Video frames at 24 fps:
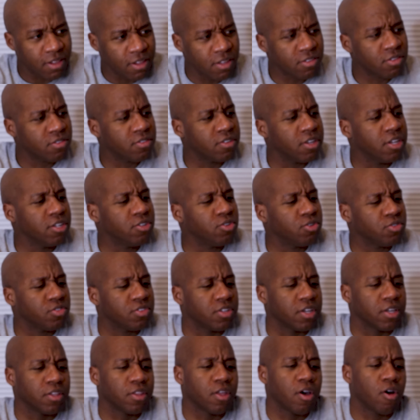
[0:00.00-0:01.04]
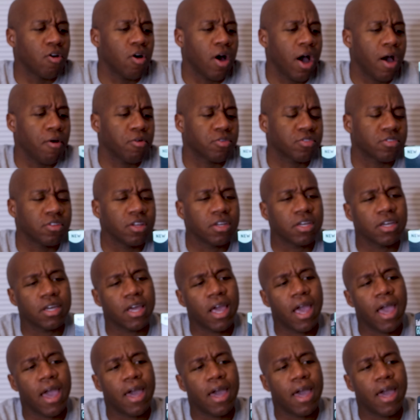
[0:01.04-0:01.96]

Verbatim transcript: this is interesting though. I was looking